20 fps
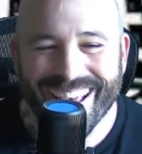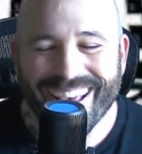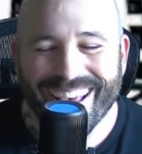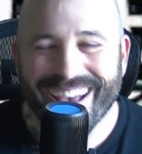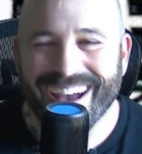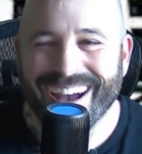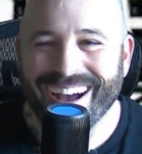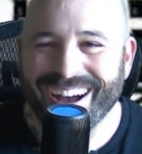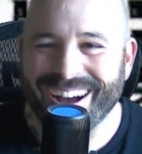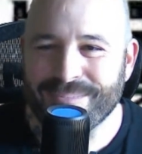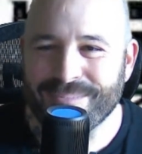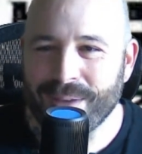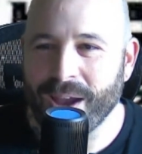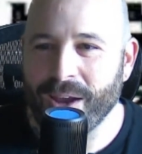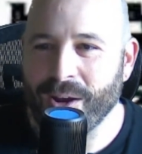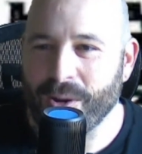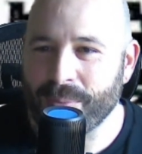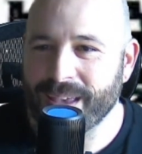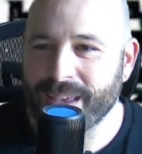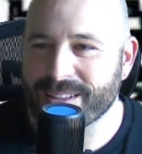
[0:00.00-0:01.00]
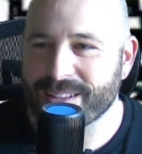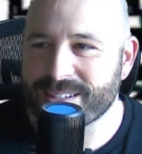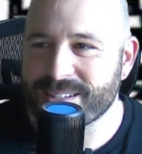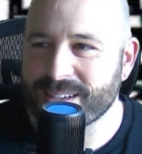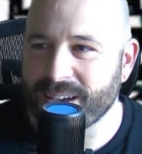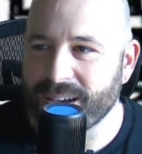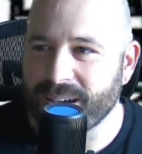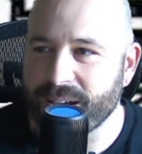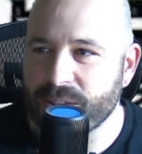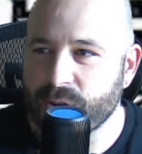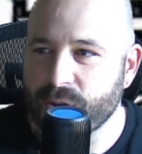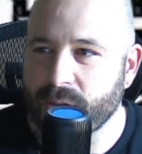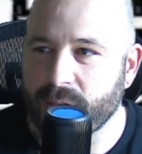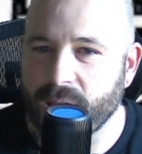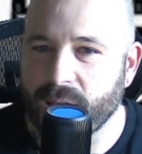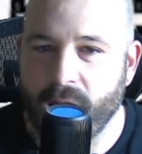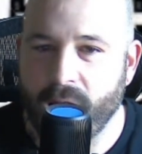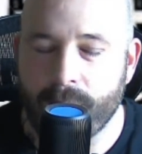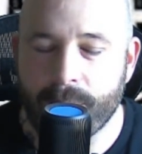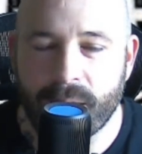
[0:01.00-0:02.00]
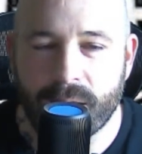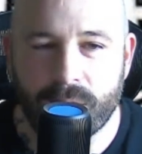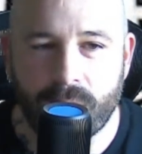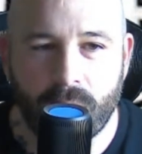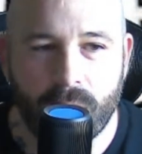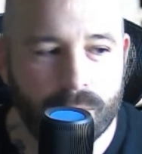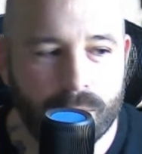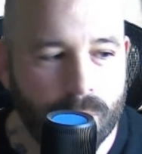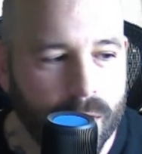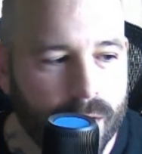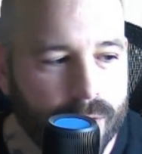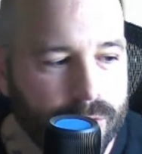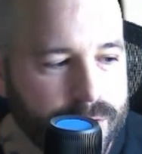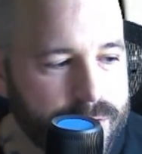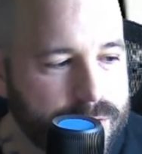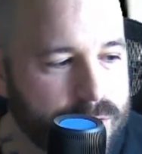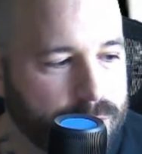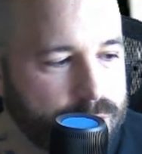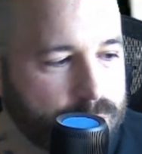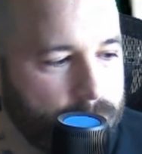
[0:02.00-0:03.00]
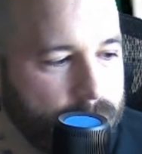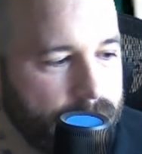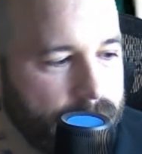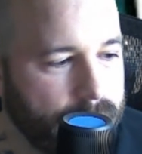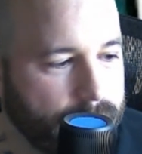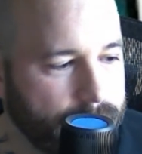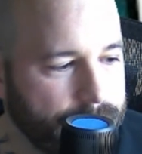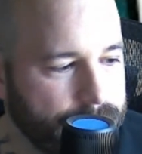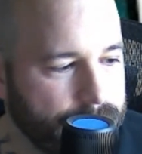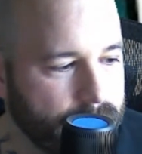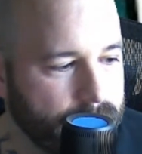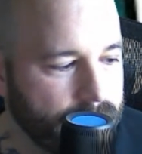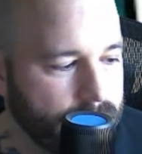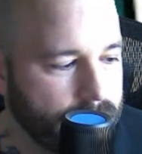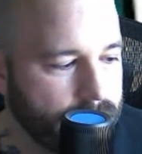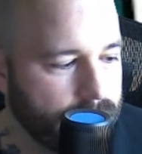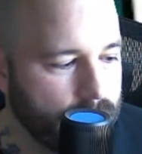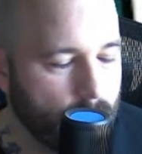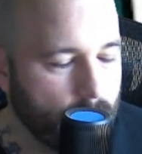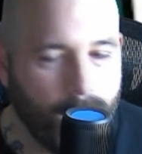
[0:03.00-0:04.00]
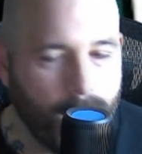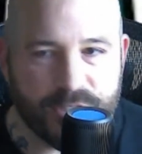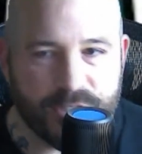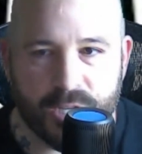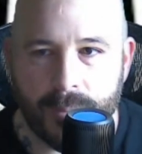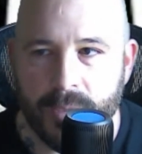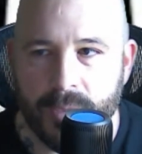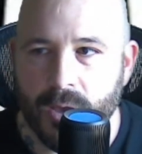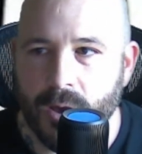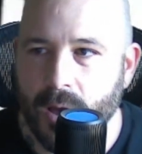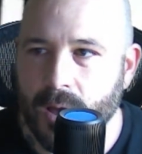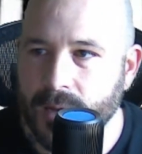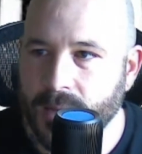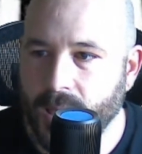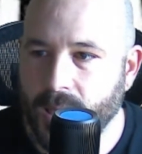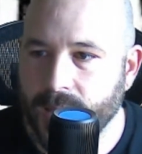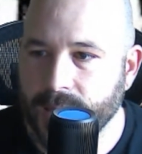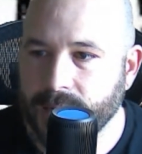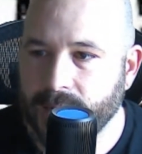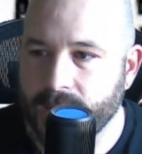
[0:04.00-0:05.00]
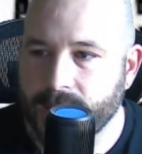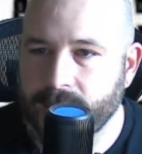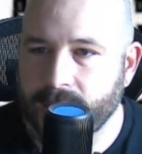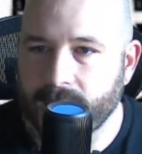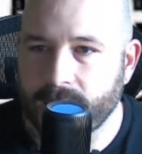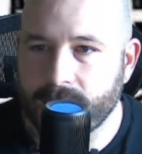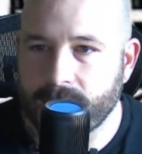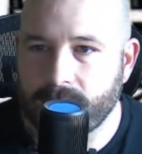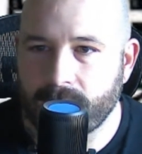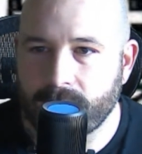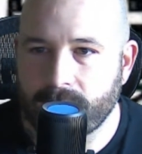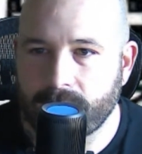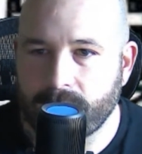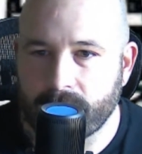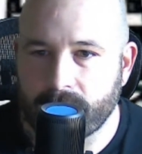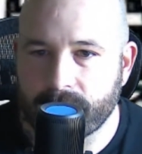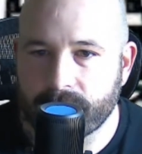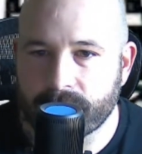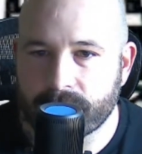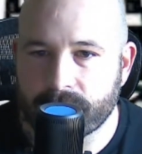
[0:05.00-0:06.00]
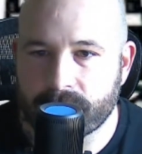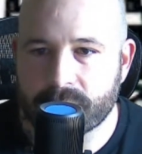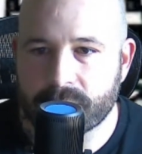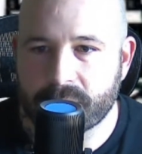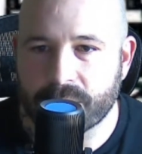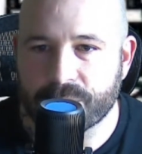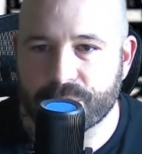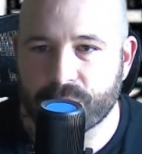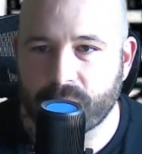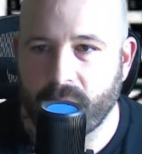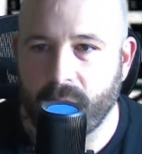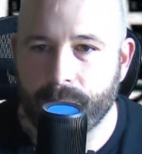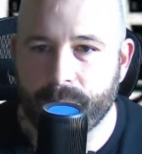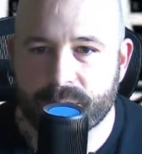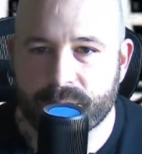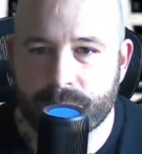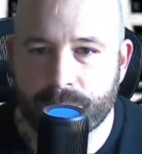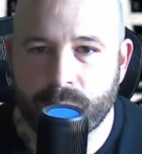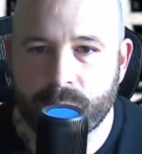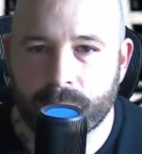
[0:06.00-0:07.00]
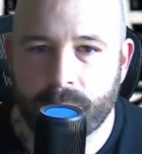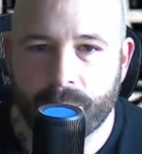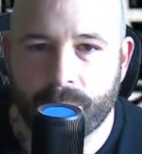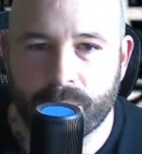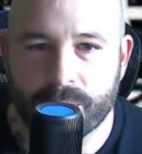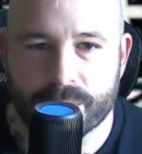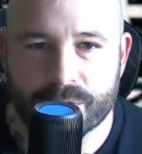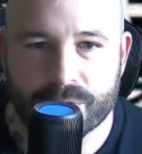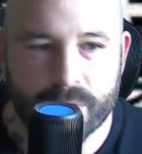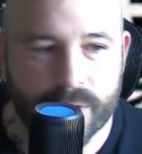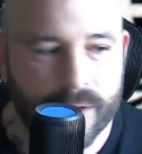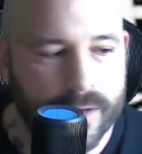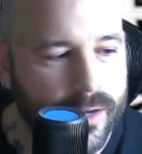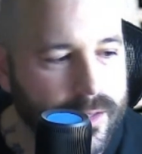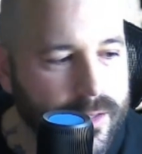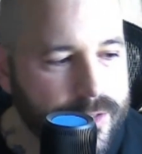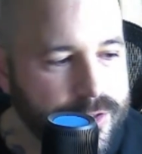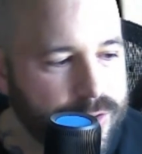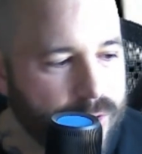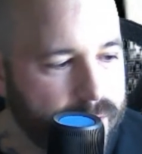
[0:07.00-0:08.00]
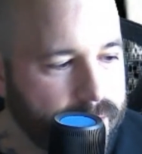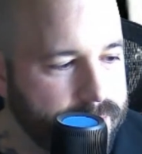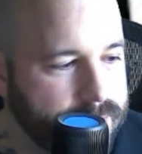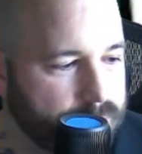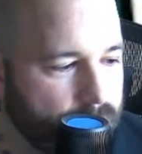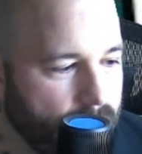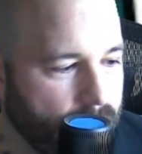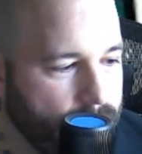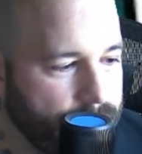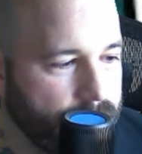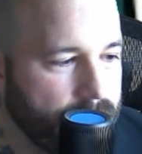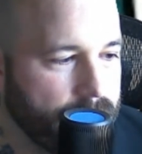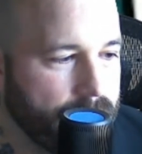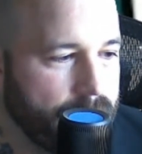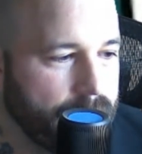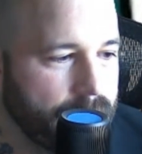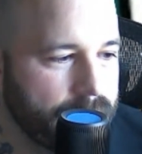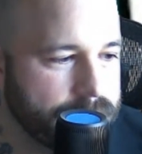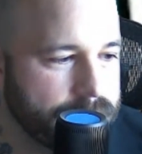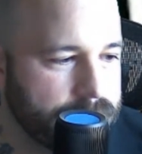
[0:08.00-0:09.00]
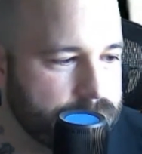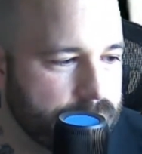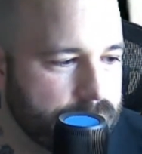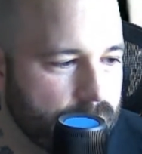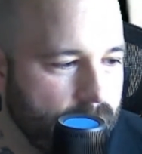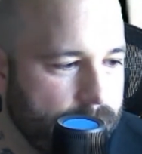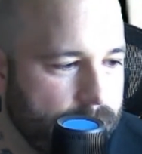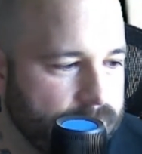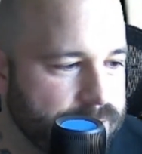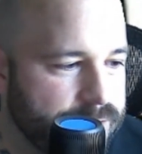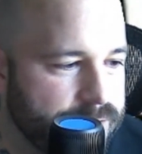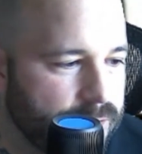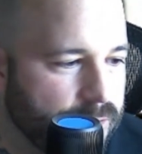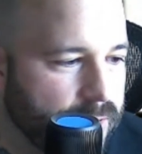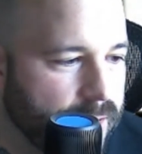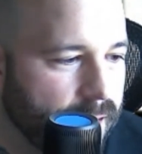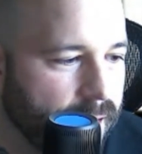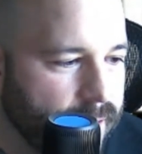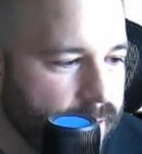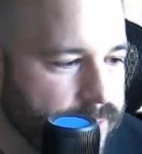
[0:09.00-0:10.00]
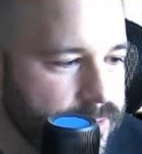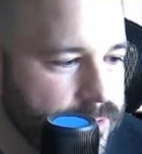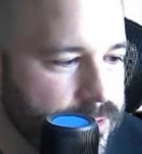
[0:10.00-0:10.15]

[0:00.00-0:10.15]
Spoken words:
by all means, you can comment on whatever social media you're watching me on, and I can discuss your comments and put them up on the screen. Unless you're on Instagram, because Instagram I still can't